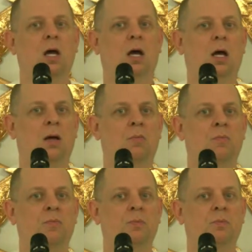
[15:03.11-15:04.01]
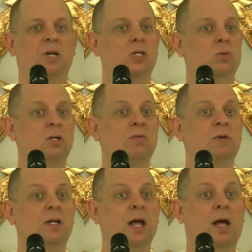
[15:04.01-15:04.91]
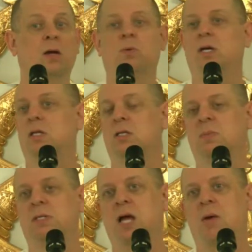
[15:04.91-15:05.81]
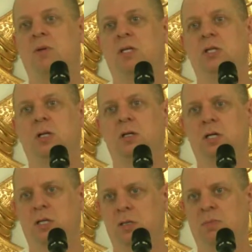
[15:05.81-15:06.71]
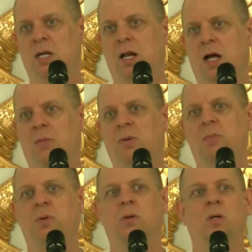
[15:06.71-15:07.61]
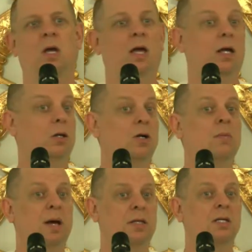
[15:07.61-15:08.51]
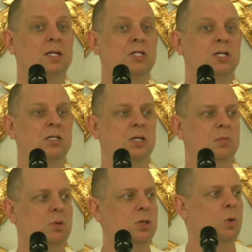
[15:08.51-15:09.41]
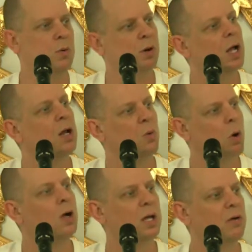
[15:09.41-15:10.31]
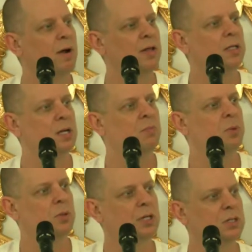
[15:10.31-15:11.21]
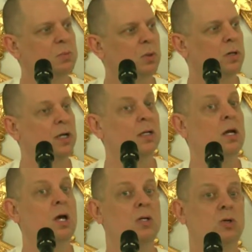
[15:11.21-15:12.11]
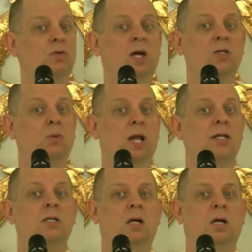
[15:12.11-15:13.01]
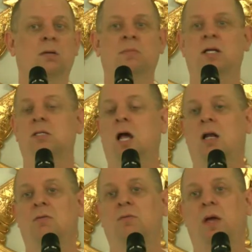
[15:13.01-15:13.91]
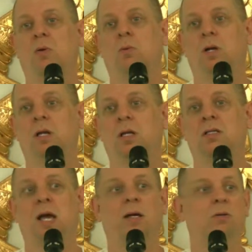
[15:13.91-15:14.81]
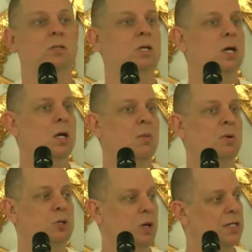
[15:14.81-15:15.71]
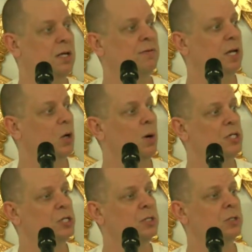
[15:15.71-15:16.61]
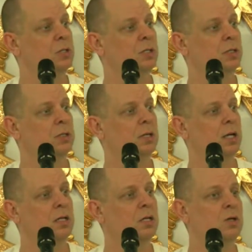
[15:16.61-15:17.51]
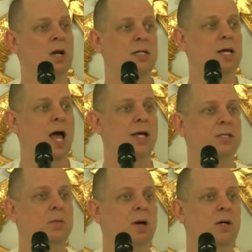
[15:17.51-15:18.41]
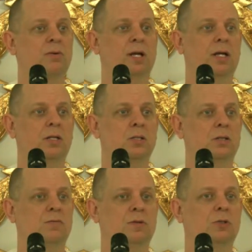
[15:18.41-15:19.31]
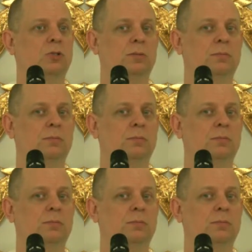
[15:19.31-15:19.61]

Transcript: But it's a really fun day. We get to spend time with each other, you get to meet a lot of people and learn about the teachings of the Buddha while we're kind of walking around the temple and exploring. So if you guys would like to come, that's kind of like what it entails. But do you guys have any questions on it? Anything you'd like to ask about related to the field trip?